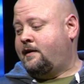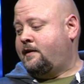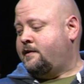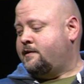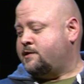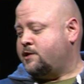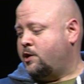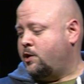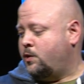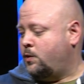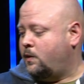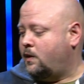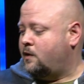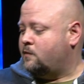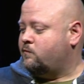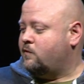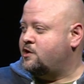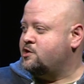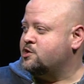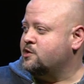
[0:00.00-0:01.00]
So
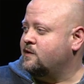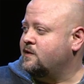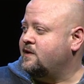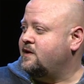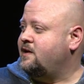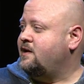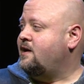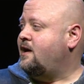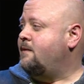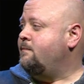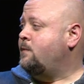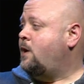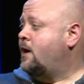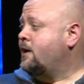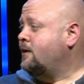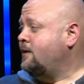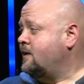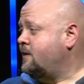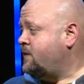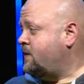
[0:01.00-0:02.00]
originally a
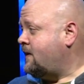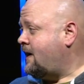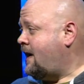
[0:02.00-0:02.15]
monolithic